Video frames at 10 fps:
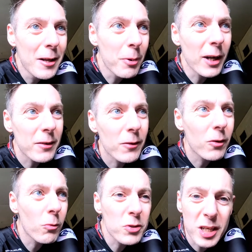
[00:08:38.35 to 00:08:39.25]
But
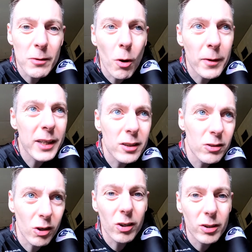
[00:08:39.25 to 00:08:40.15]
we'll see what we
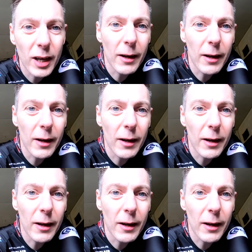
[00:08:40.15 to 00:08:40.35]
can do,